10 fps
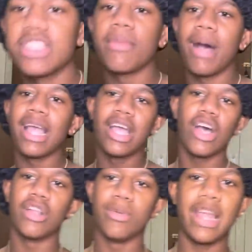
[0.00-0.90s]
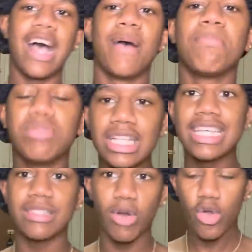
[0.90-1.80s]
up my gun, yeah,
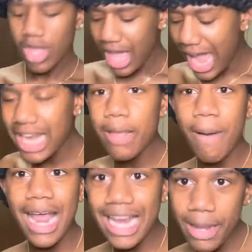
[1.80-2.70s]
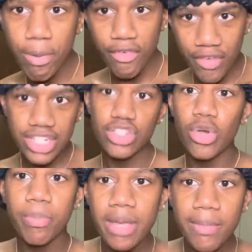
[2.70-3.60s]
please, bro. Any any professional
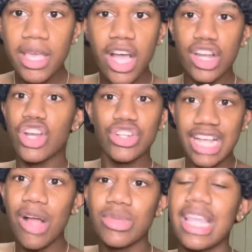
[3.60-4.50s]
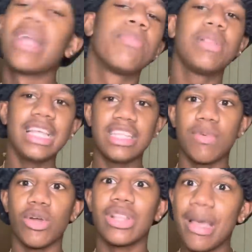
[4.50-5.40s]
BB gunners out there, please,
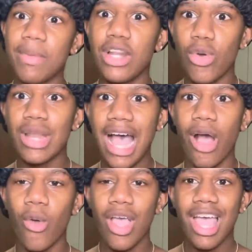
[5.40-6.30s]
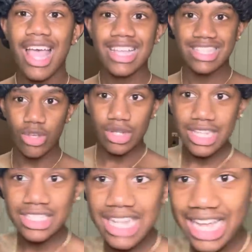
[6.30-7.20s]
bro, let me know now. So
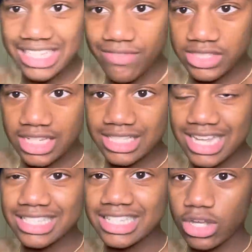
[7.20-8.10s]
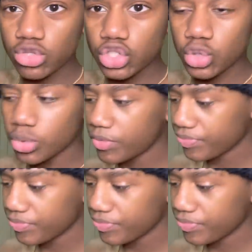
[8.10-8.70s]
this Glock 17 takes CO2.